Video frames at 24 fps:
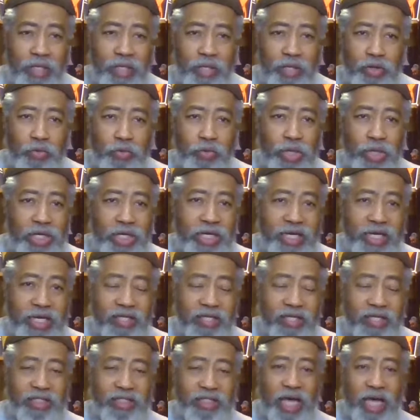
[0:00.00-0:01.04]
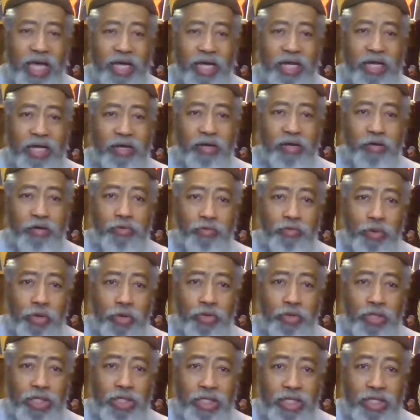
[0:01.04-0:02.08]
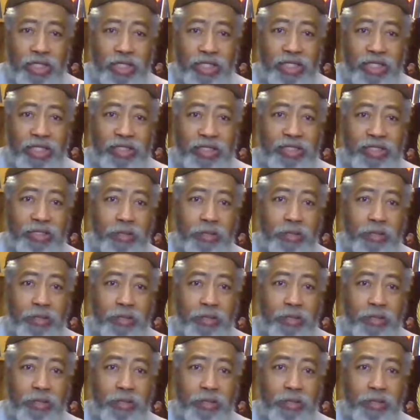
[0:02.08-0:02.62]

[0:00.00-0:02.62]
when Gil Scott-Heron wrote this